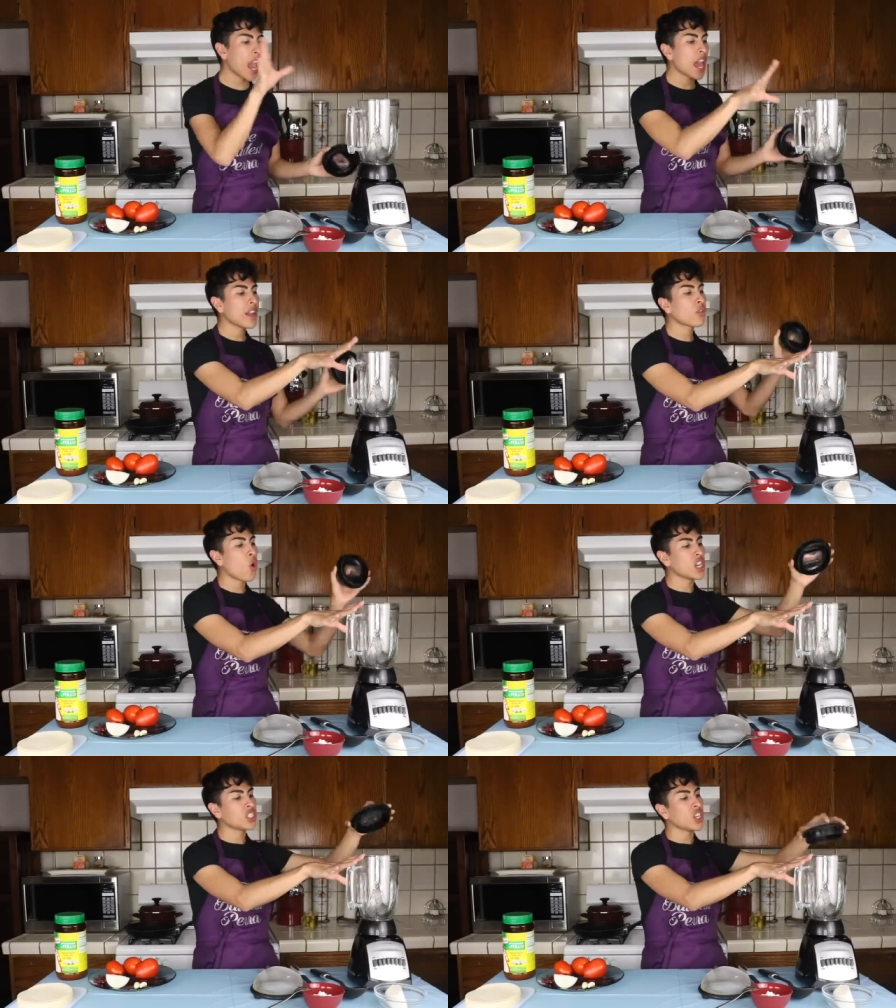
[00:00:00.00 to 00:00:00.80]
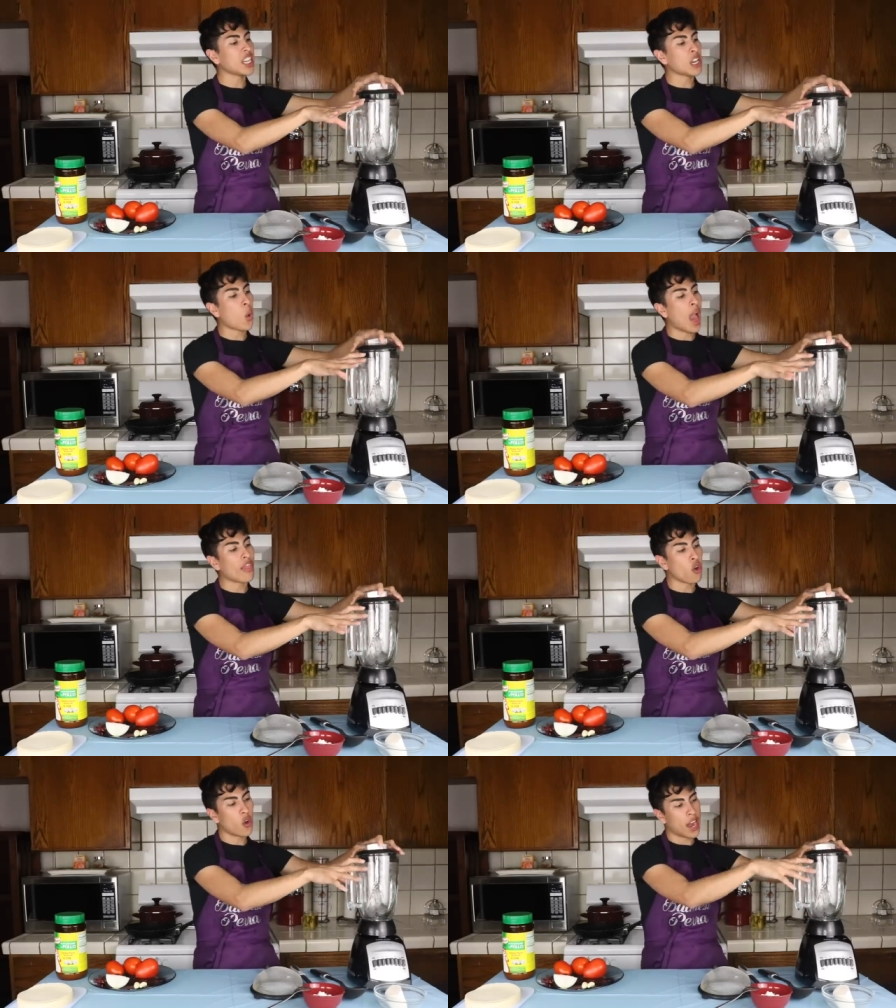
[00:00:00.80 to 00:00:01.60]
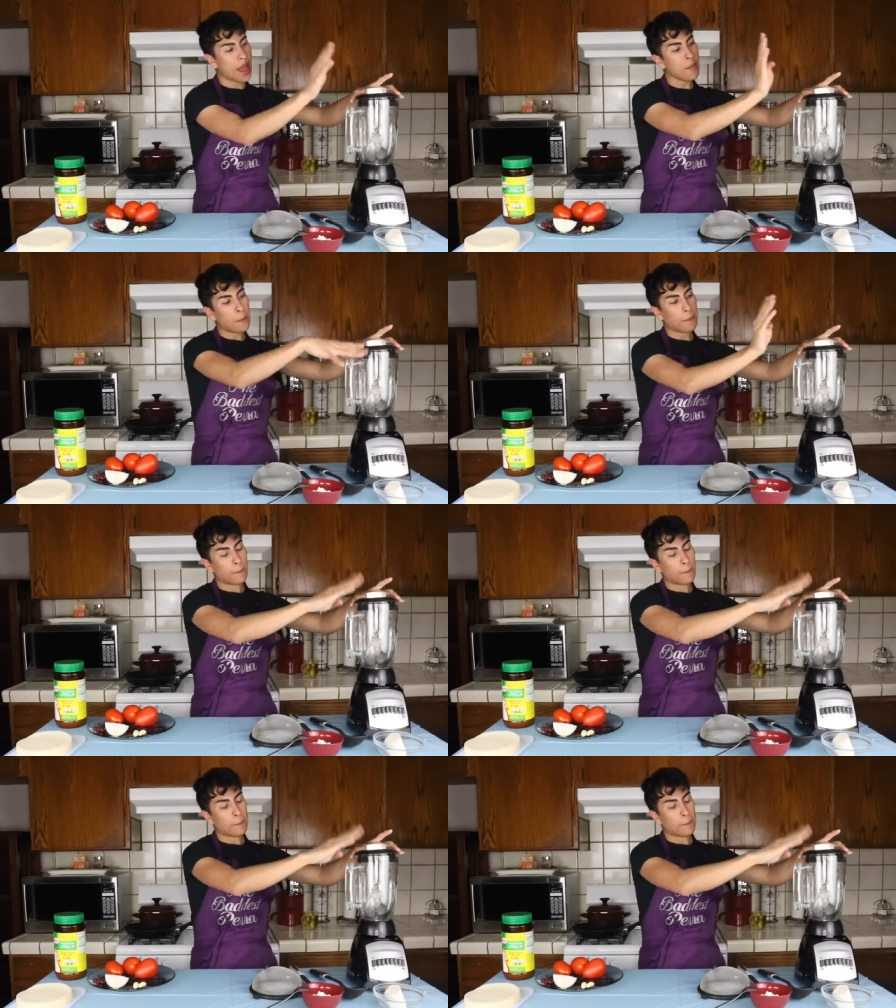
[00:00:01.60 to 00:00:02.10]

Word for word: And of course your licuadora.